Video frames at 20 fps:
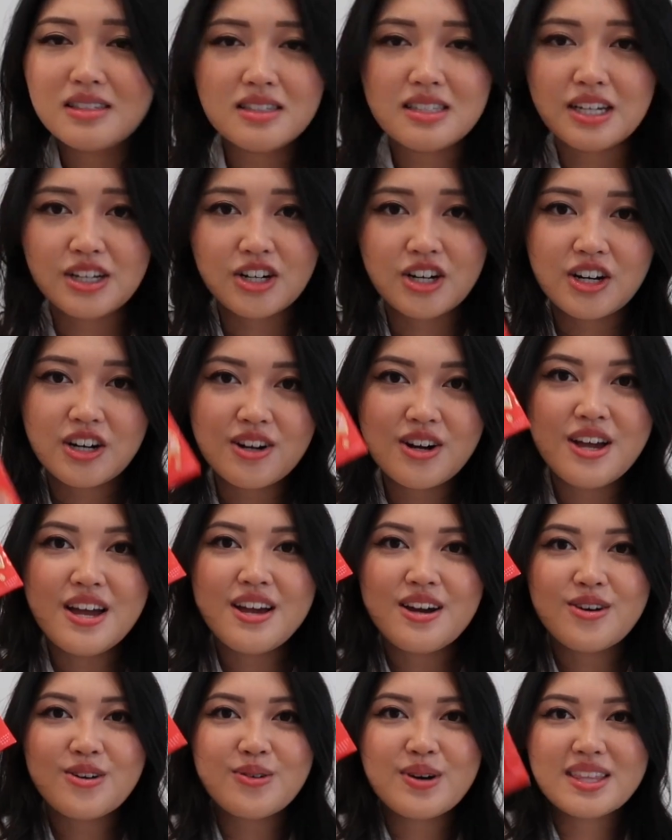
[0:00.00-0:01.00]
dinner
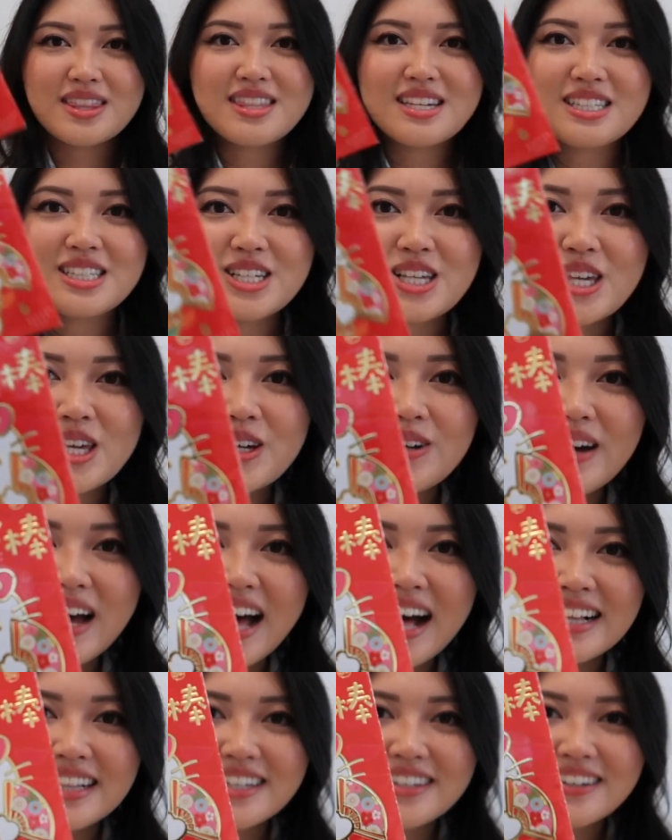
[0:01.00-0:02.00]
with this cute
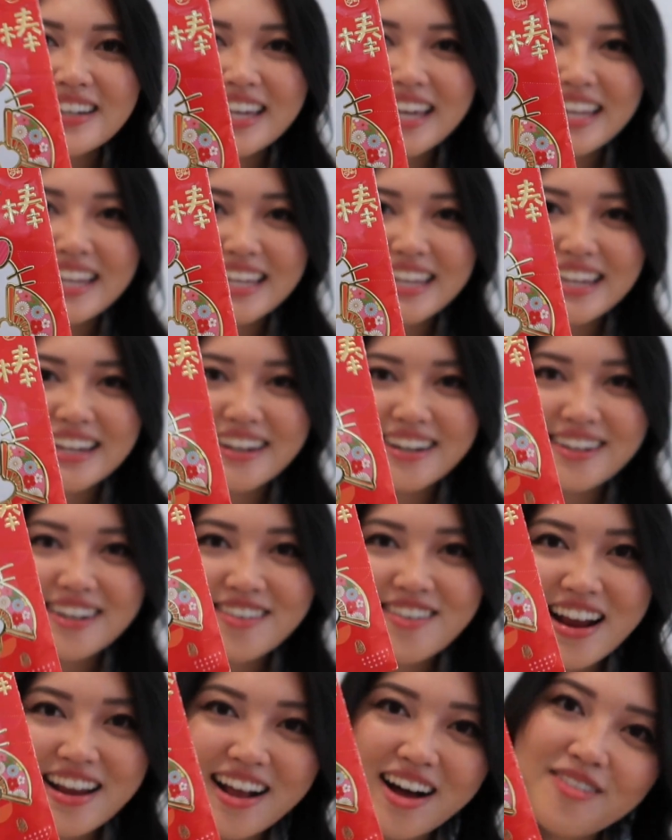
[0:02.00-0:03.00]
Hello Kitty
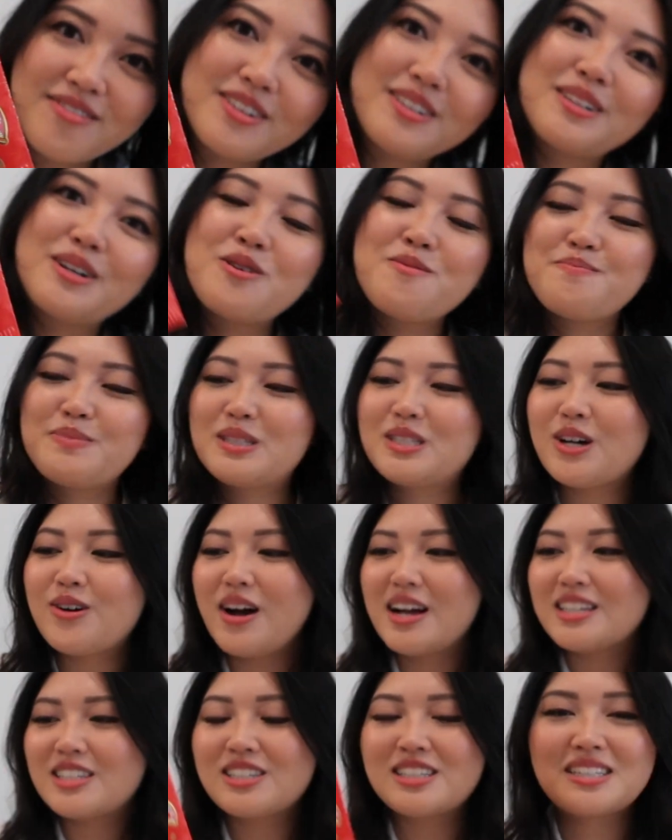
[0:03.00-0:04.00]
red envelope, so
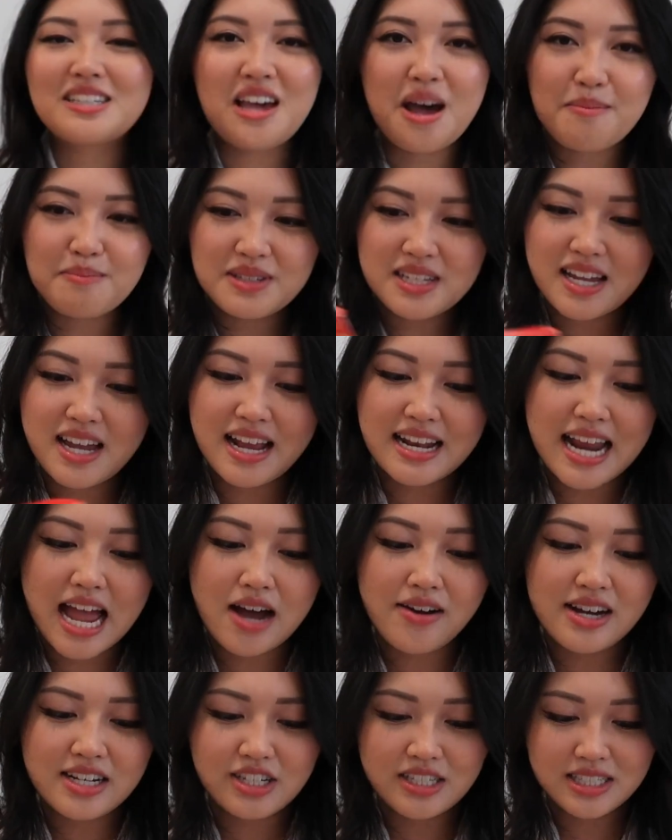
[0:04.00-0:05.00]
I just kept it, and
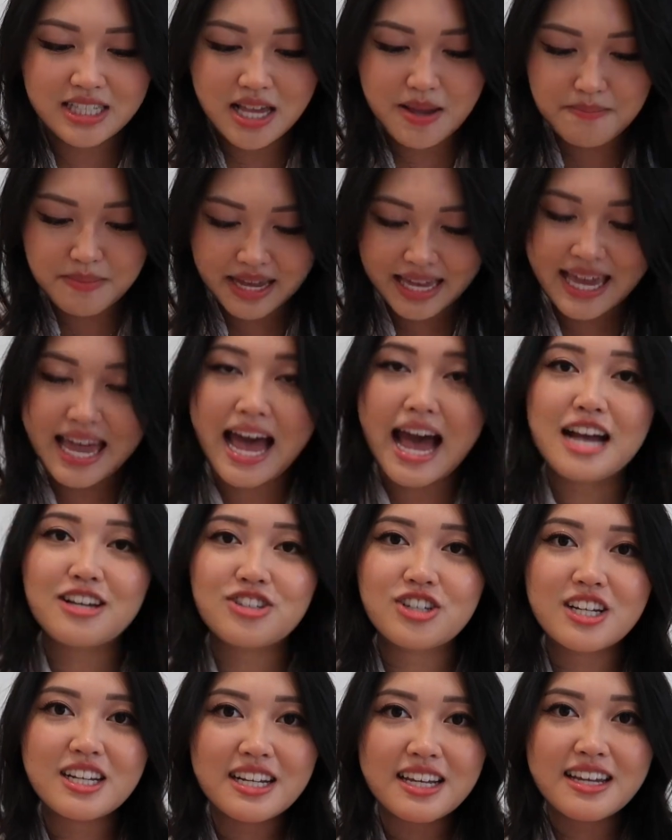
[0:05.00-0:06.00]
now I just keep my
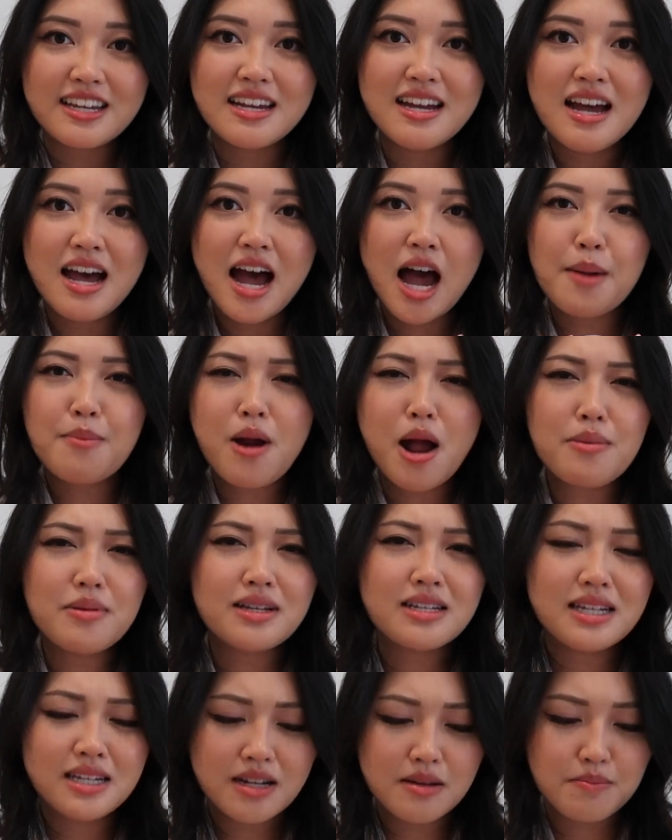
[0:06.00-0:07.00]
cash in it. I
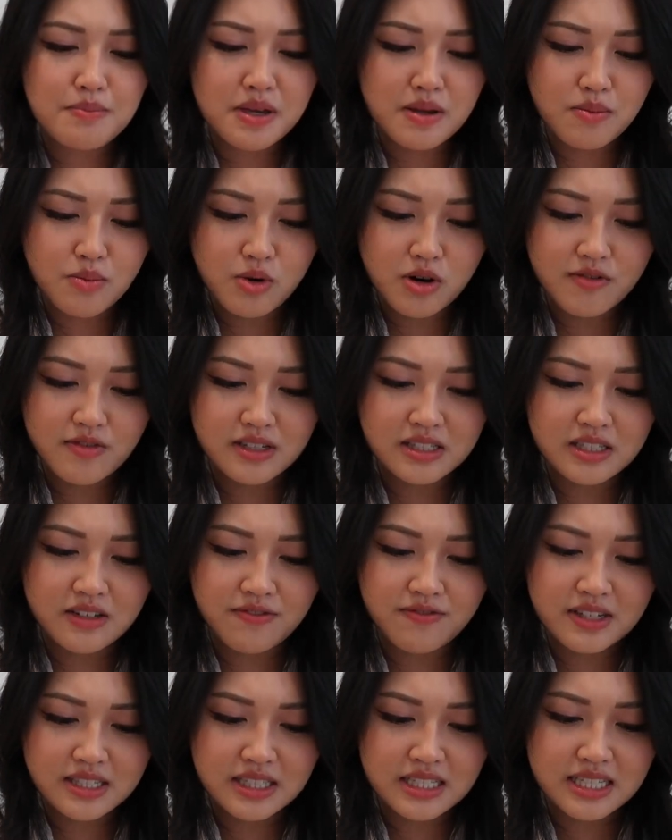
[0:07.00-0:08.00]
probably need a bit more of a
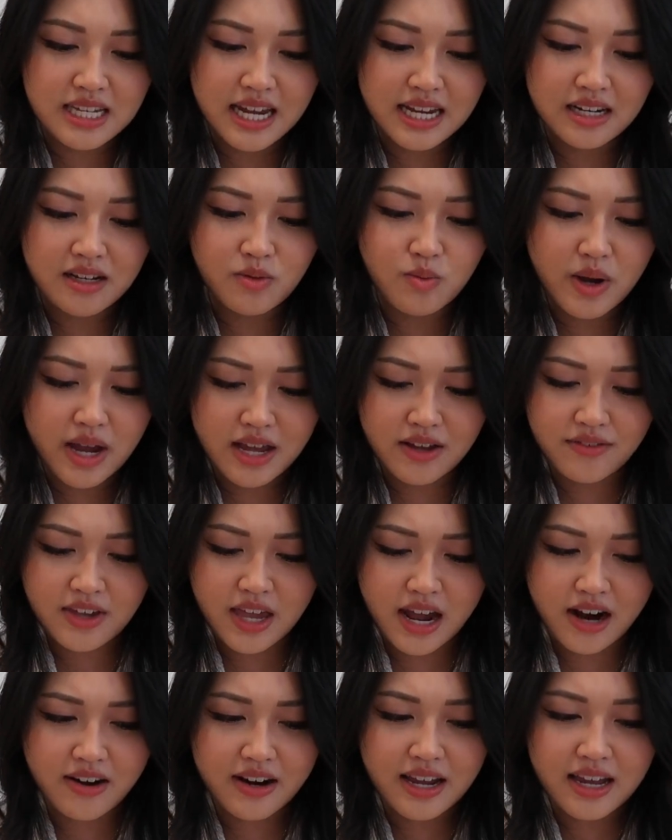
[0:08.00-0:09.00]
sophisticated way of
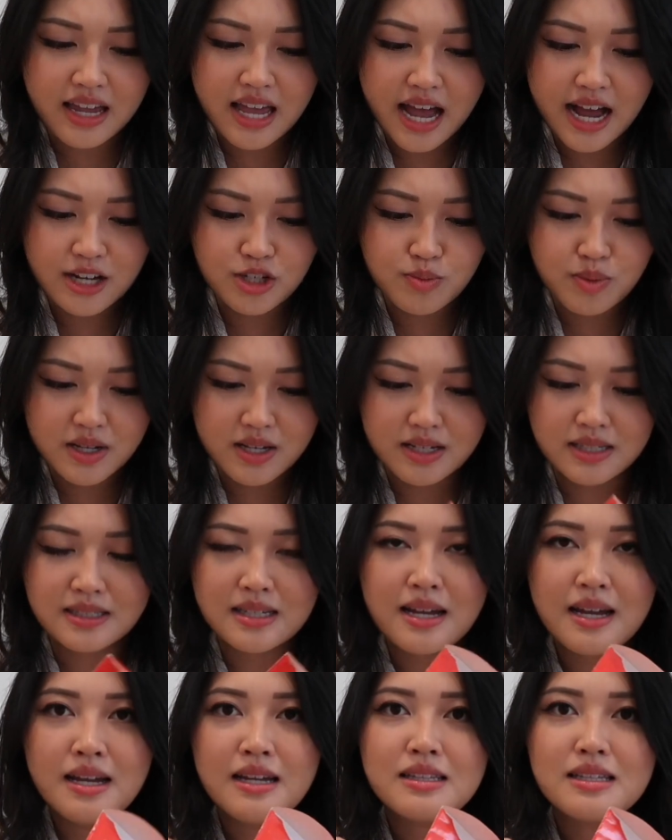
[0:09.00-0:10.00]
carrying cash
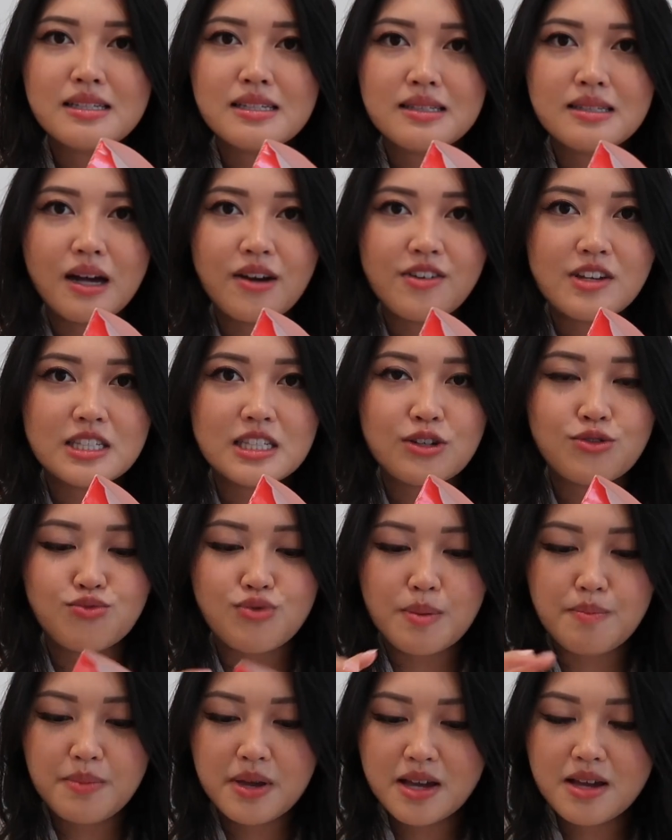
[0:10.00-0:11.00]
because this is obviously
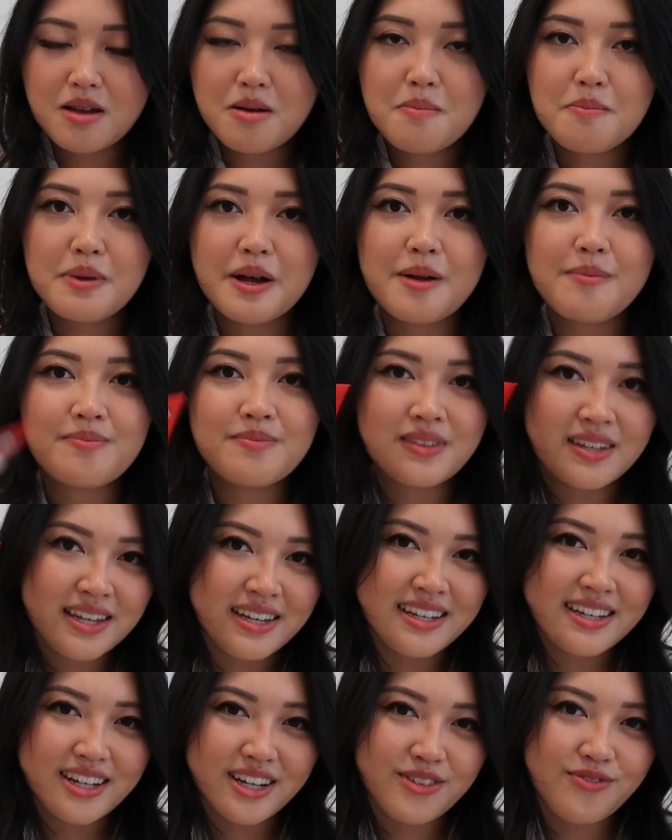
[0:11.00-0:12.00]
ripping, but
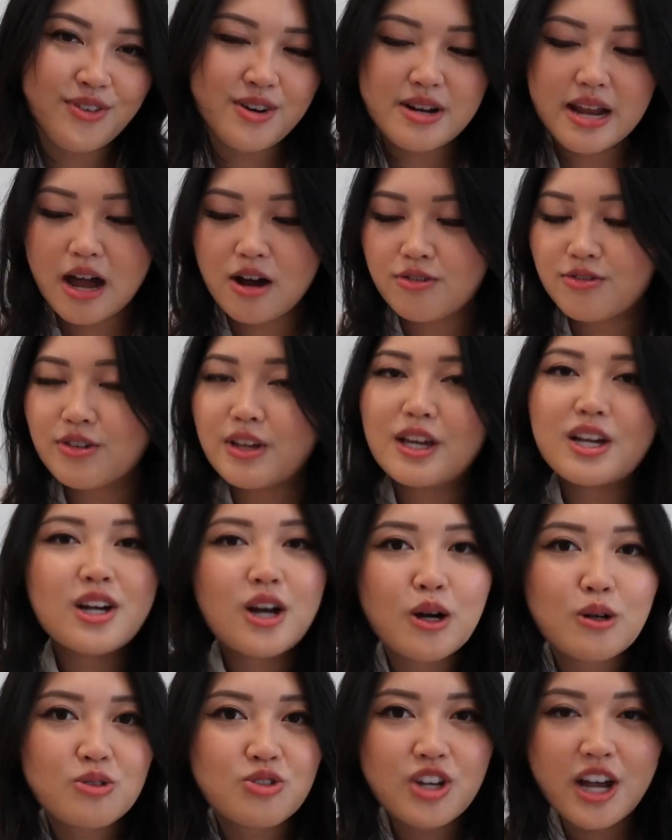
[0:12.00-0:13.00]
good for now for like
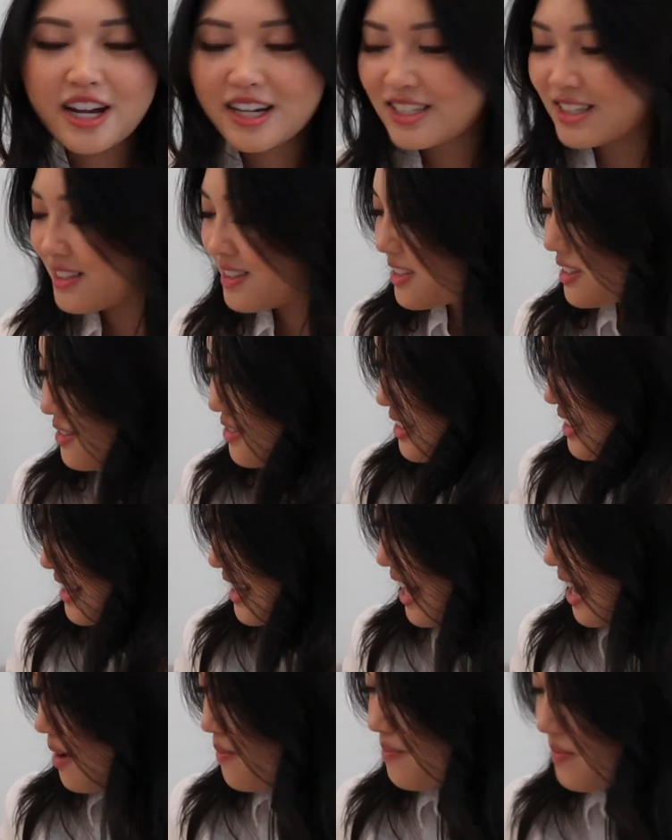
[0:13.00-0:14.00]
coat checks and stuff like
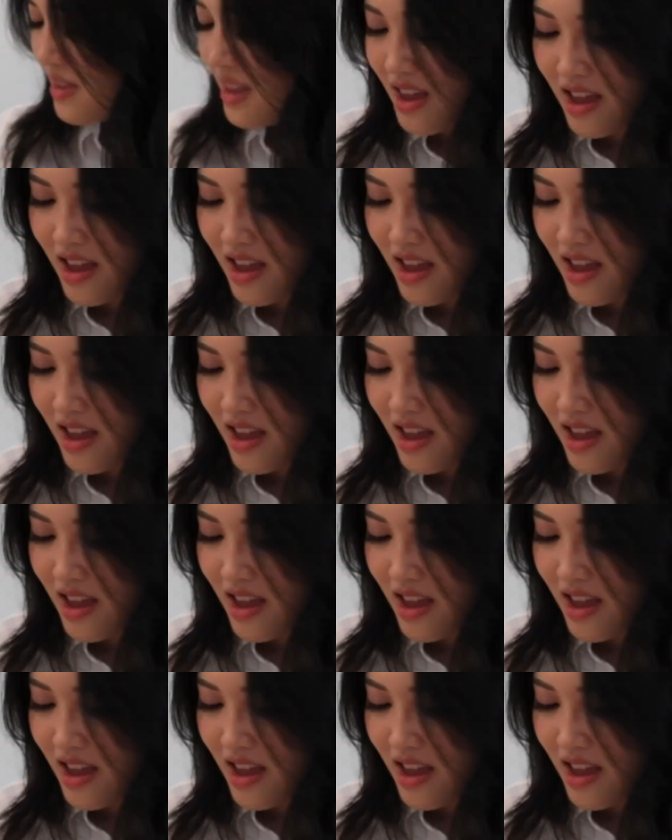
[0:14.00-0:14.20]
that.